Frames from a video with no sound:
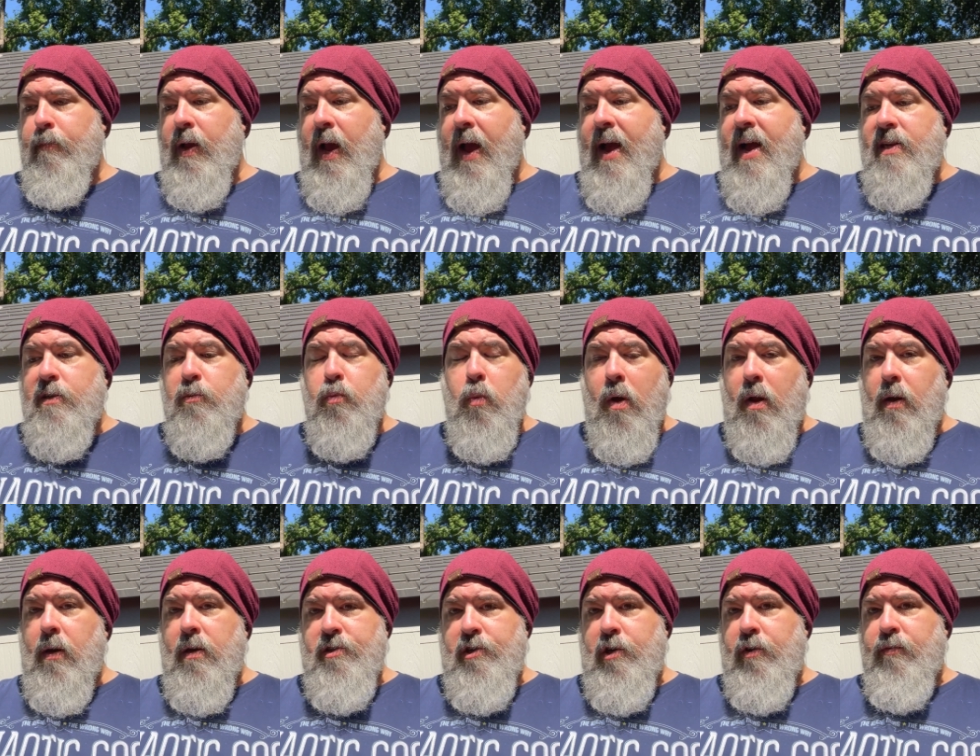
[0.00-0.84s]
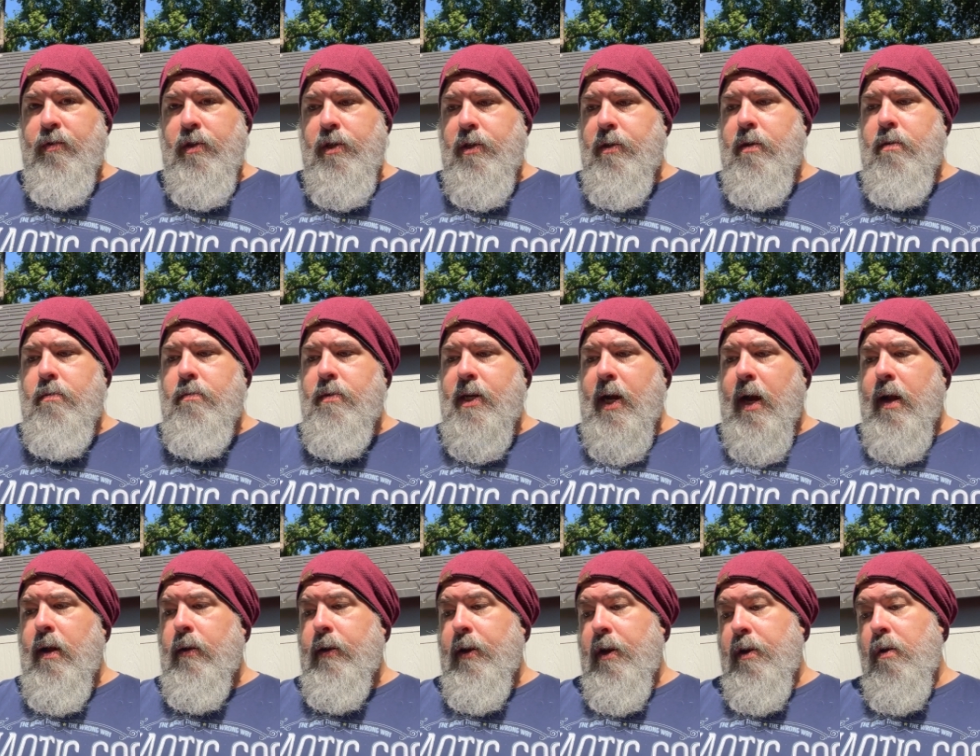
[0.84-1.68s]
as well as you
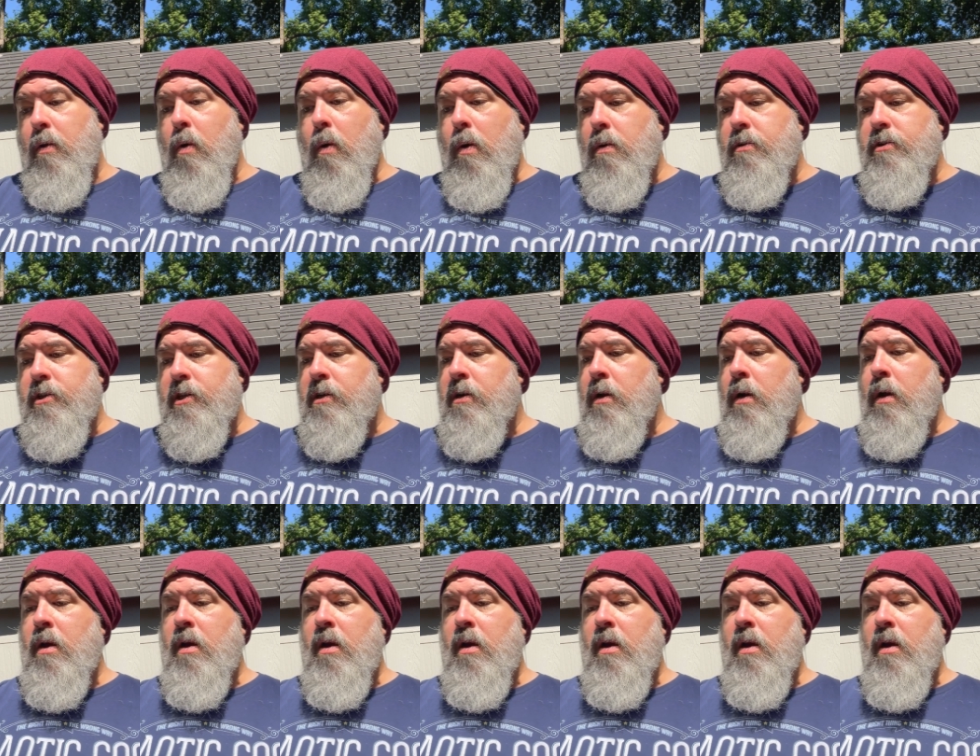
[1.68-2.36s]
dialed in yours.